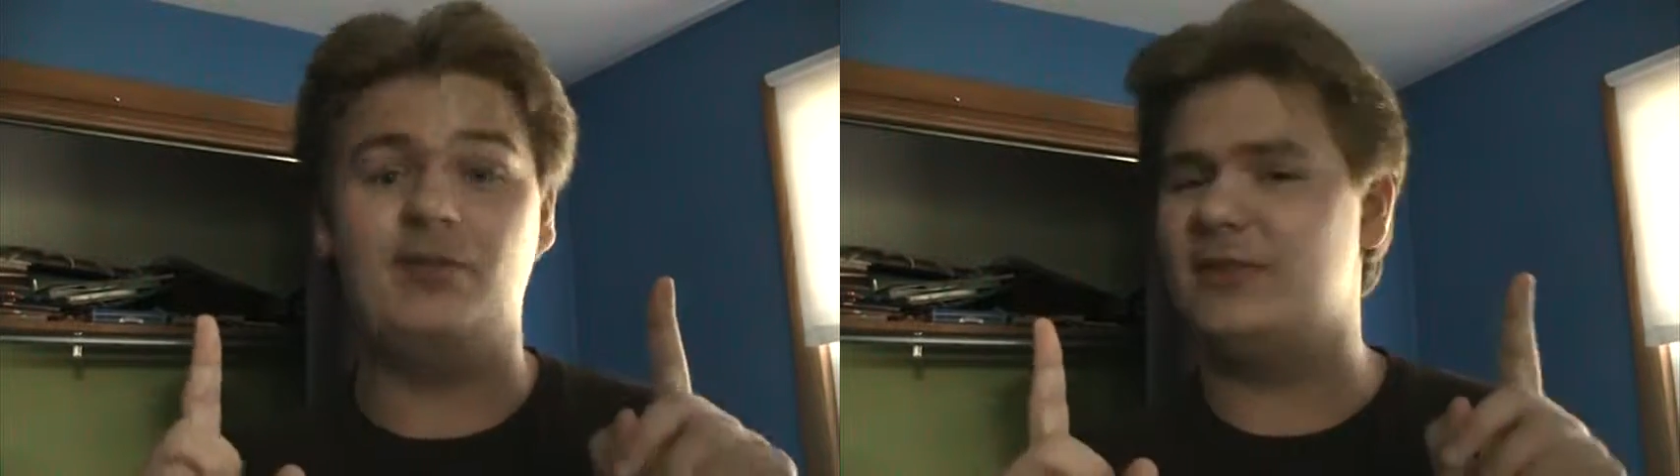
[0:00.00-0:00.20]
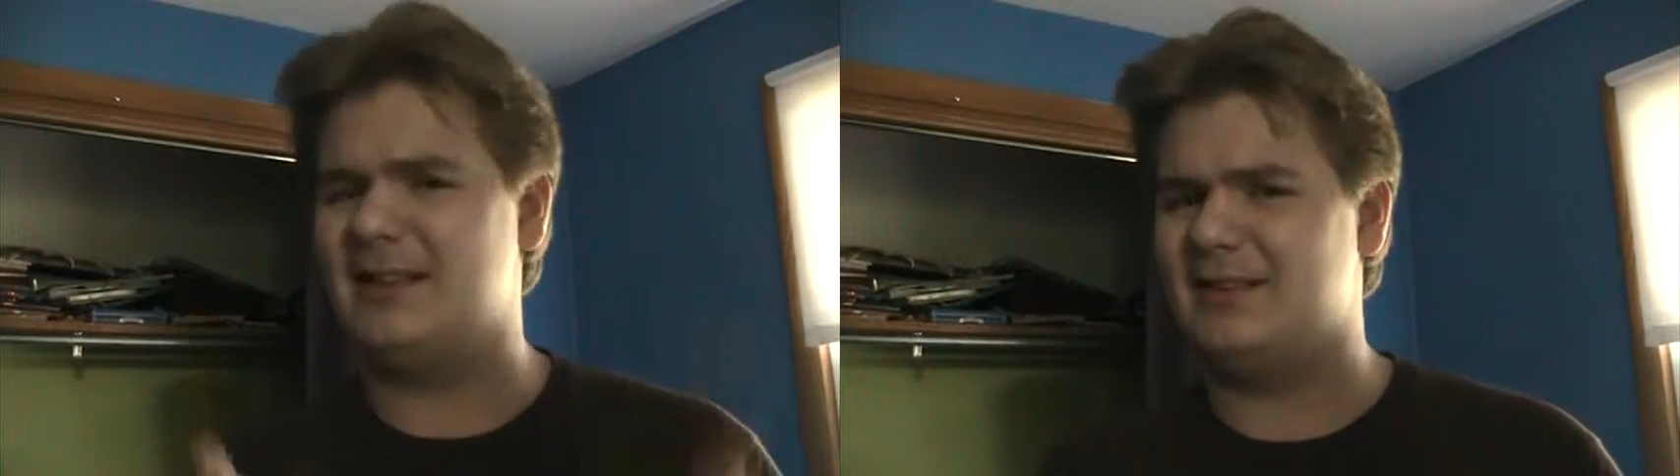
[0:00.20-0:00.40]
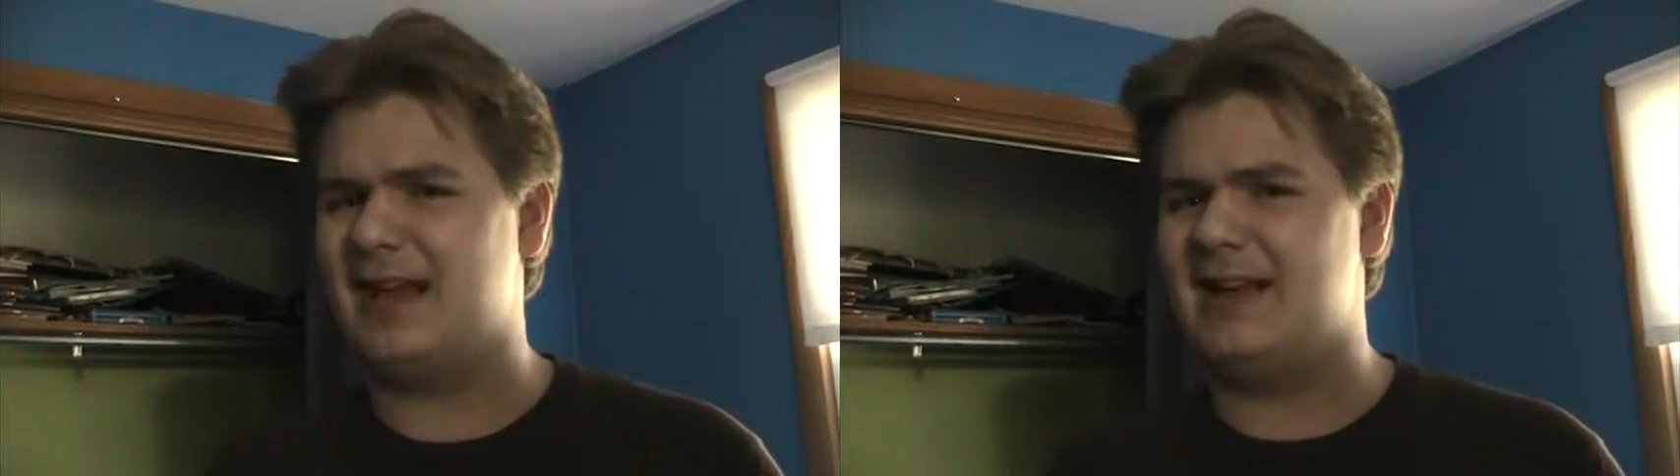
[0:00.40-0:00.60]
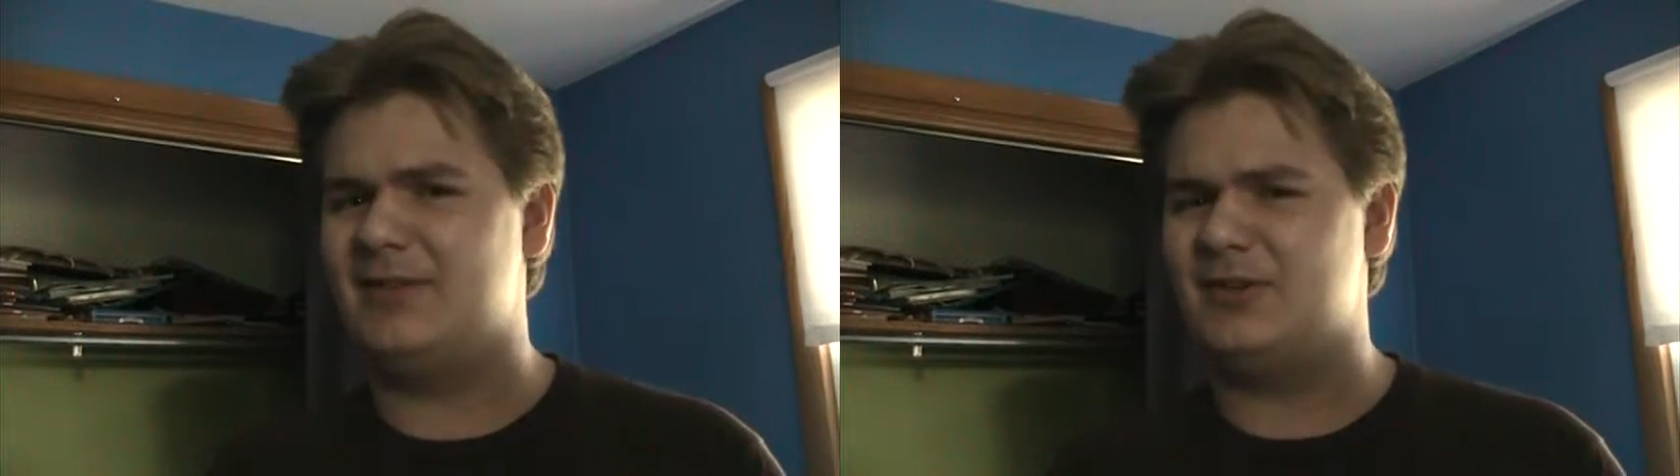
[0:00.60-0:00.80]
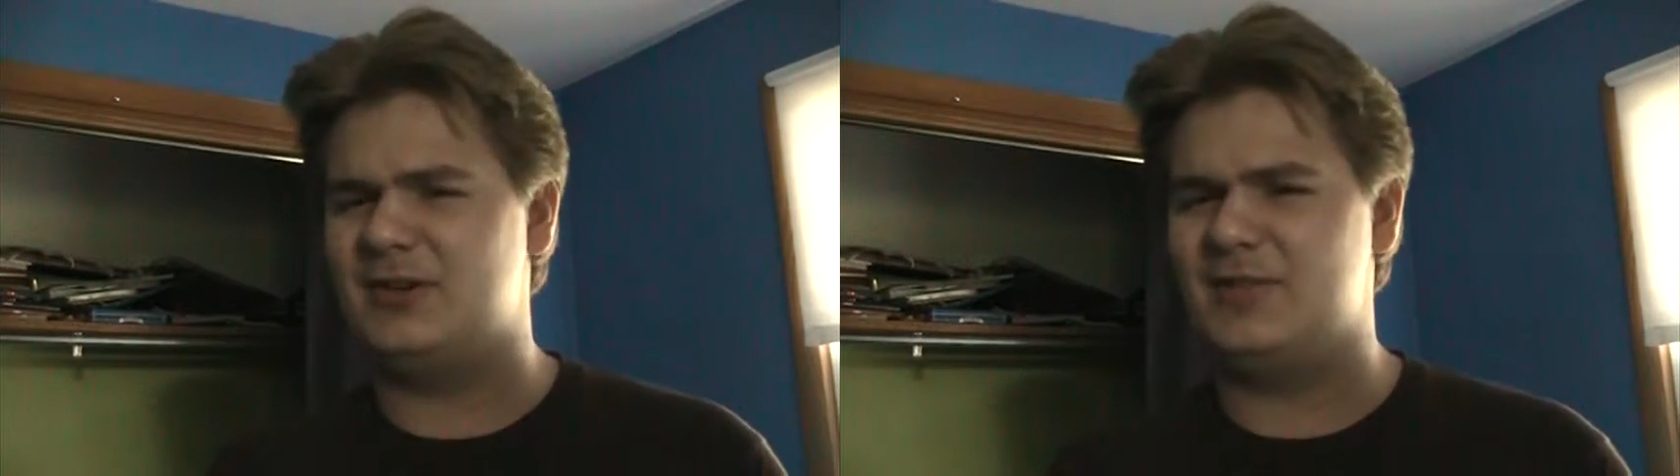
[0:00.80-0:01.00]
so that's kind of
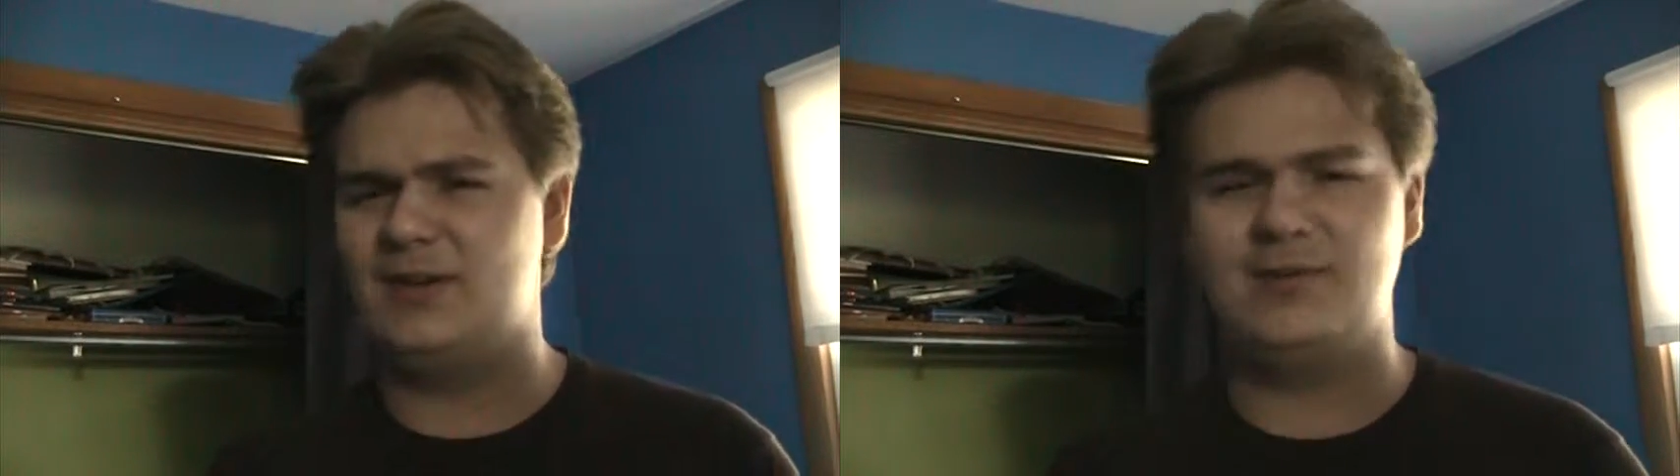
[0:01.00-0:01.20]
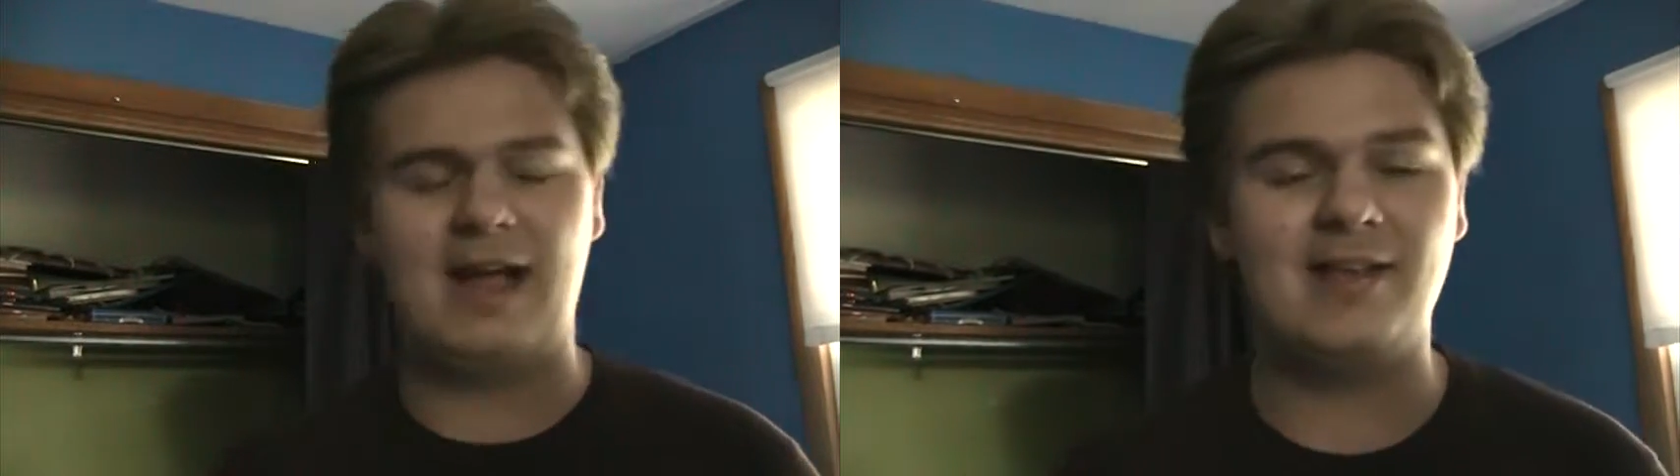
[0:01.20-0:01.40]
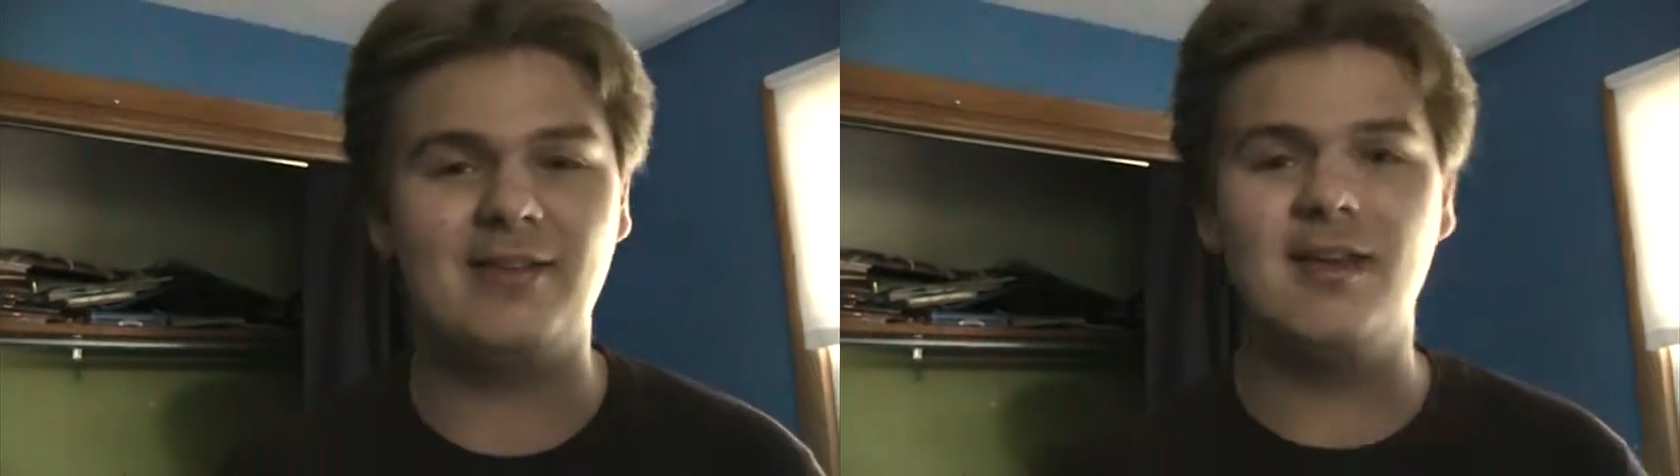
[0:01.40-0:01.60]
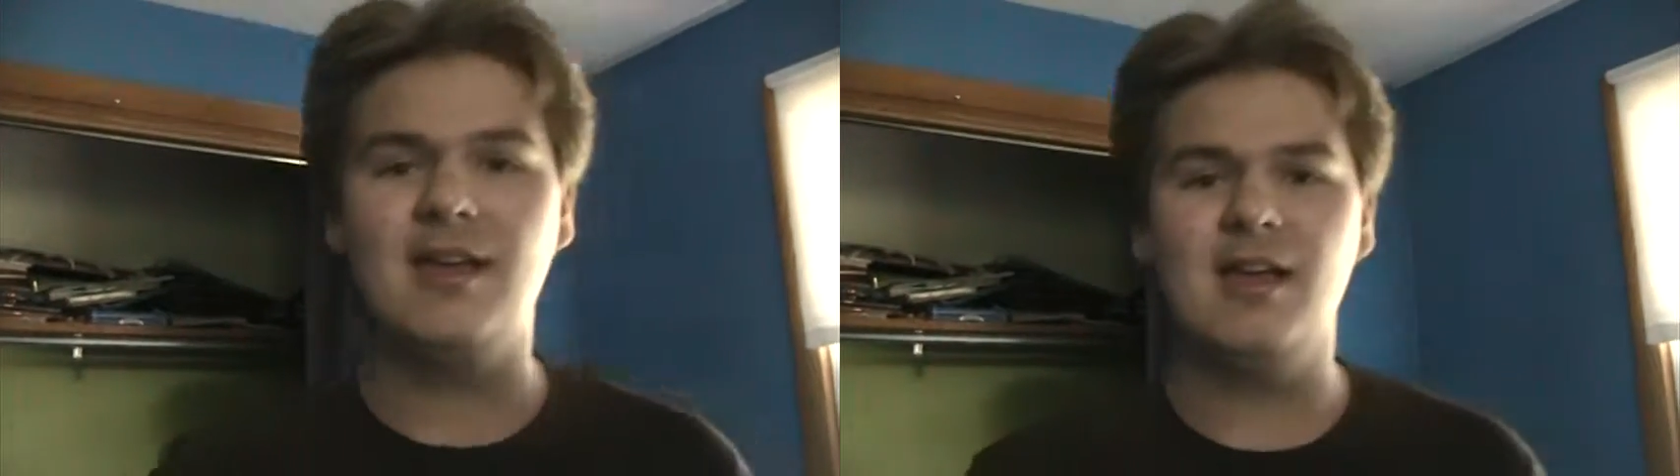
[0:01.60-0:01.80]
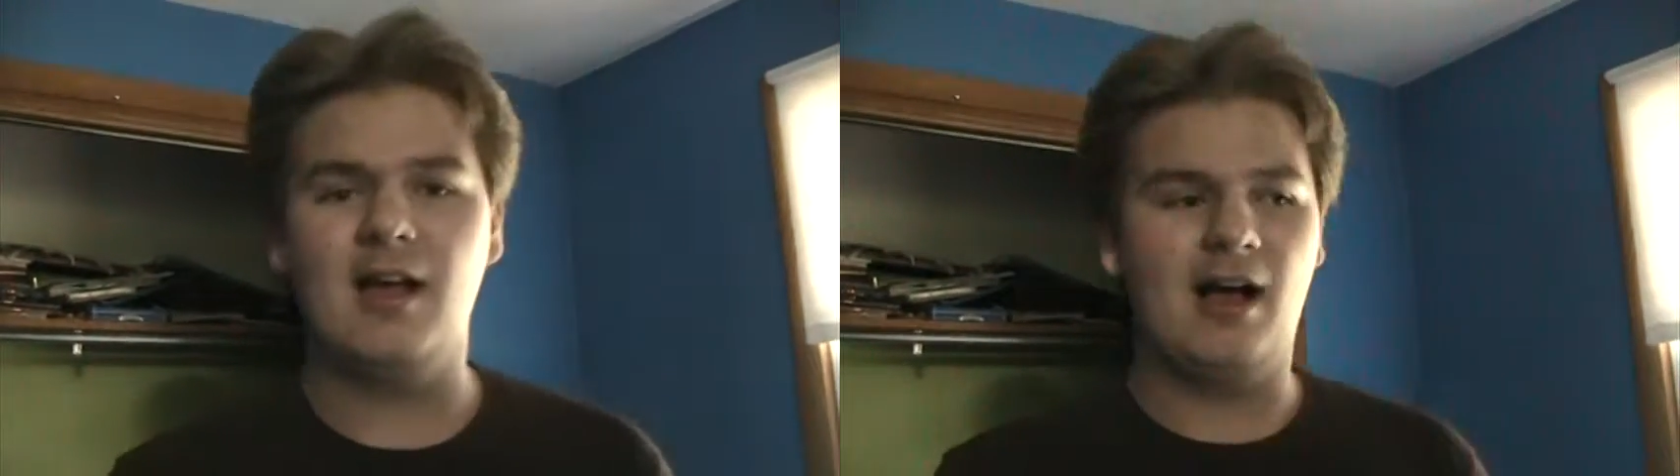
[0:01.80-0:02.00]
a treat for you guys.
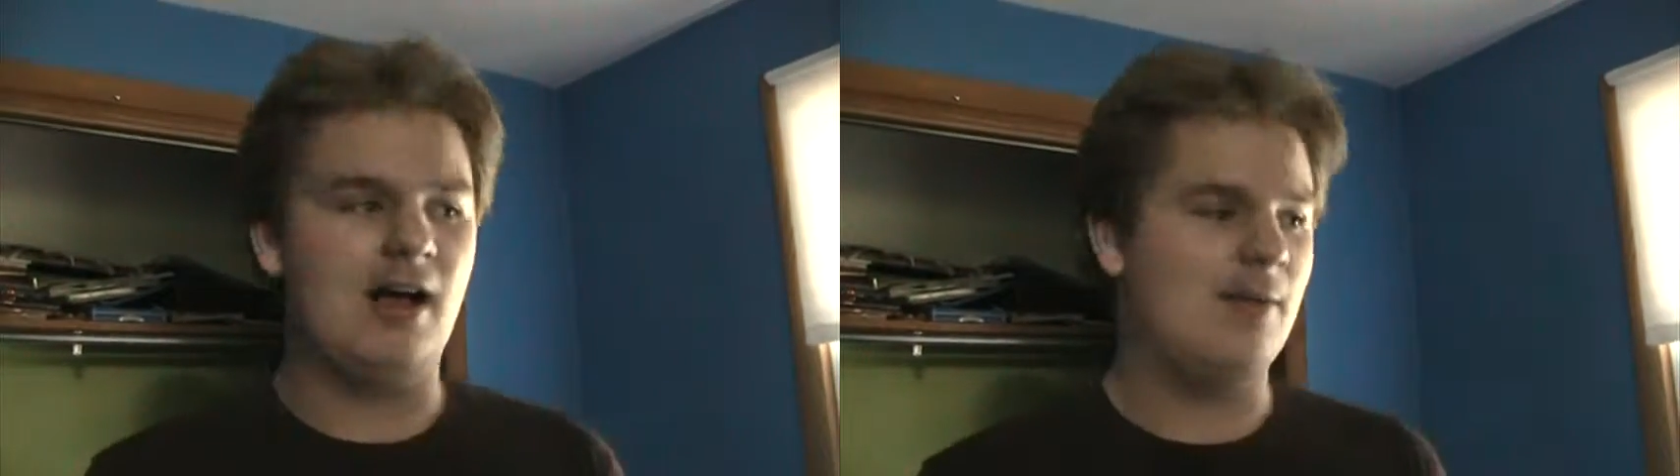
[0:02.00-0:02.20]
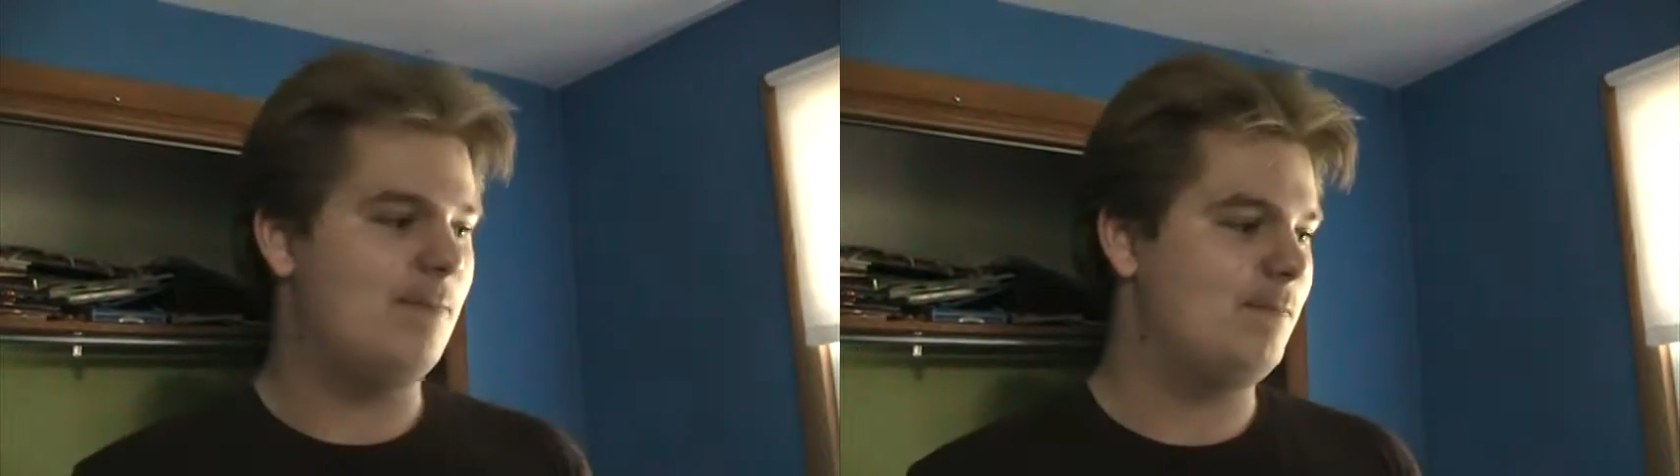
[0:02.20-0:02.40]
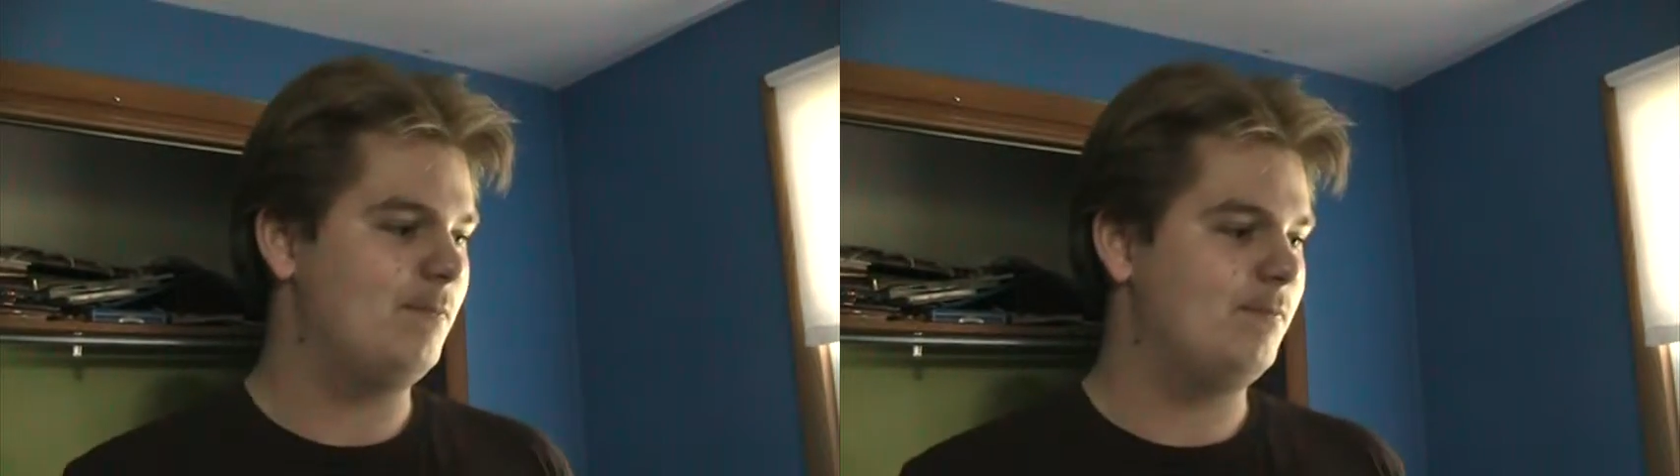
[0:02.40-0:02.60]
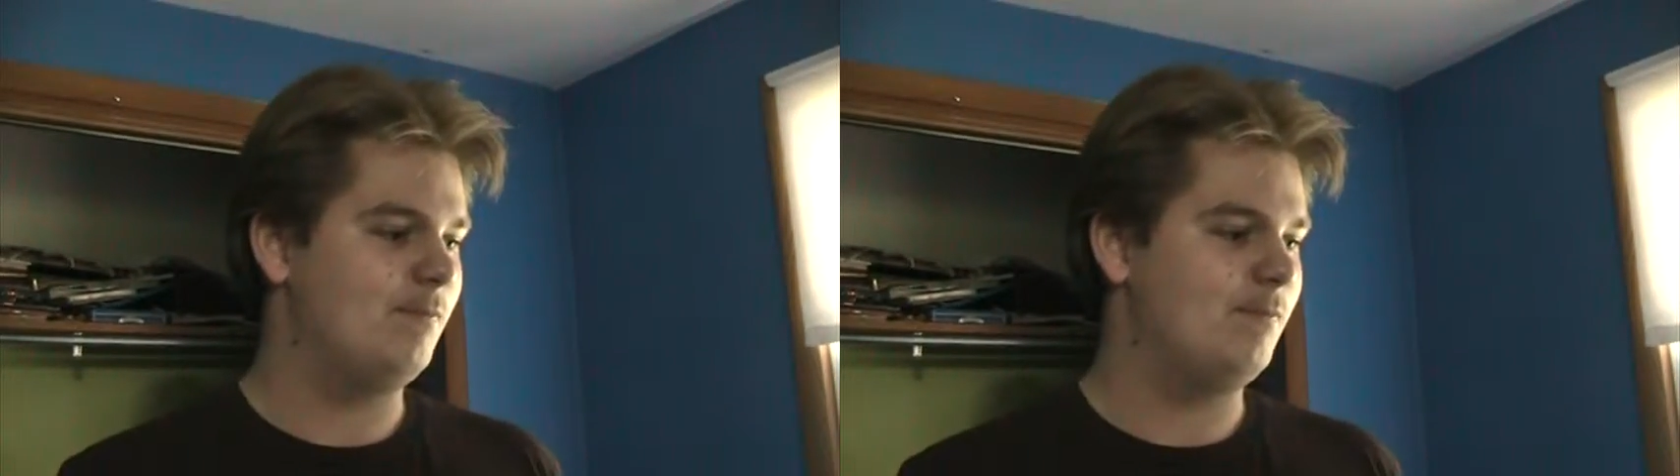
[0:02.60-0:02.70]
Um,